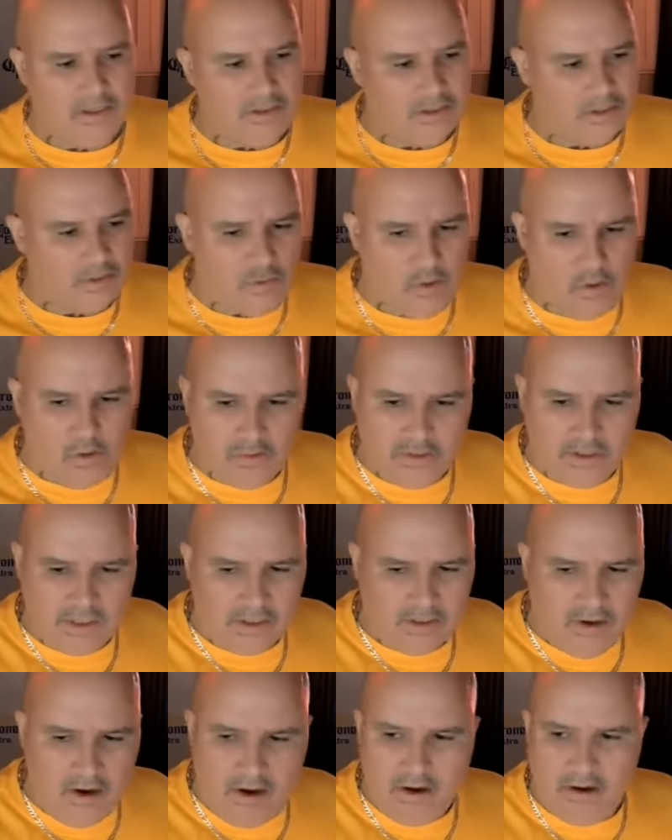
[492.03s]
strolls the
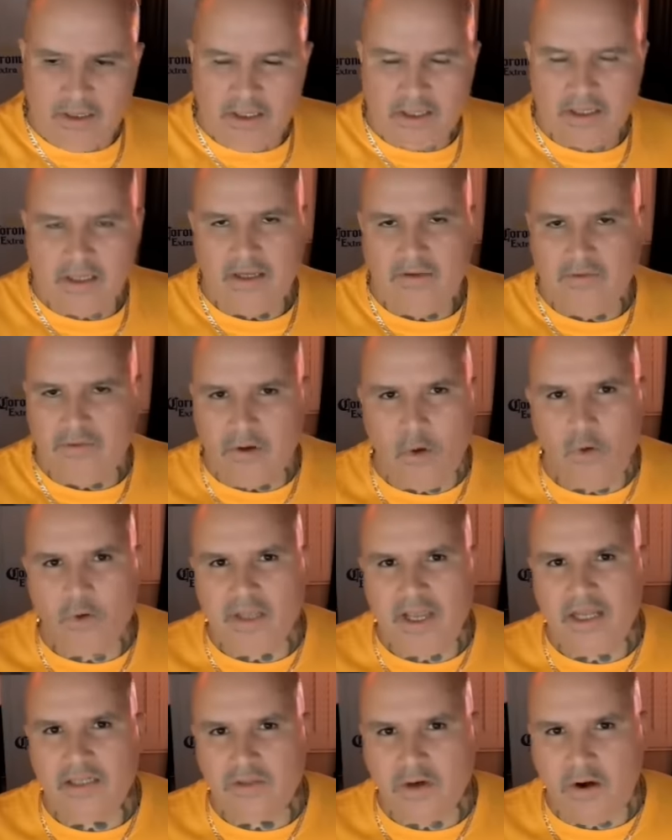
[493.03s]
yard, he
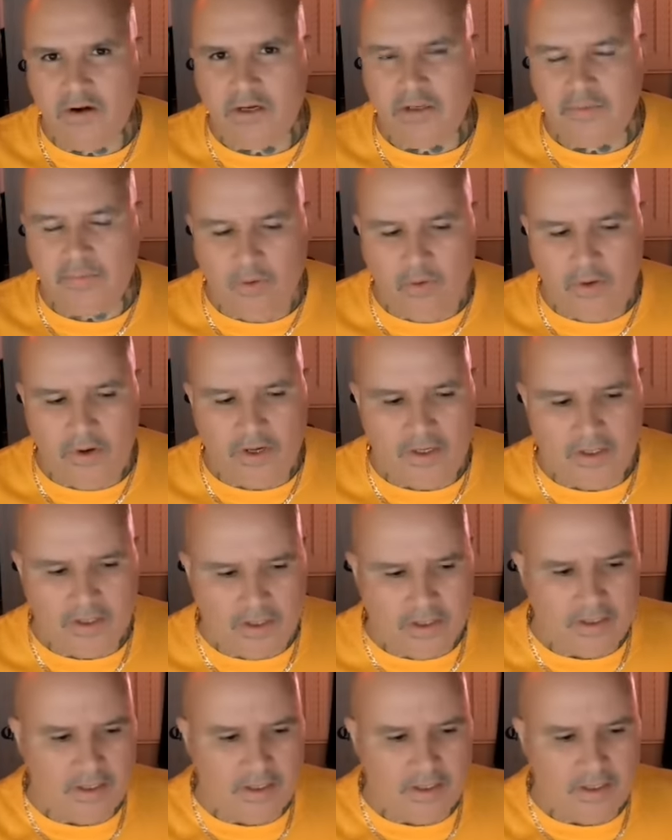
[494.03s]
locates Artie Boy,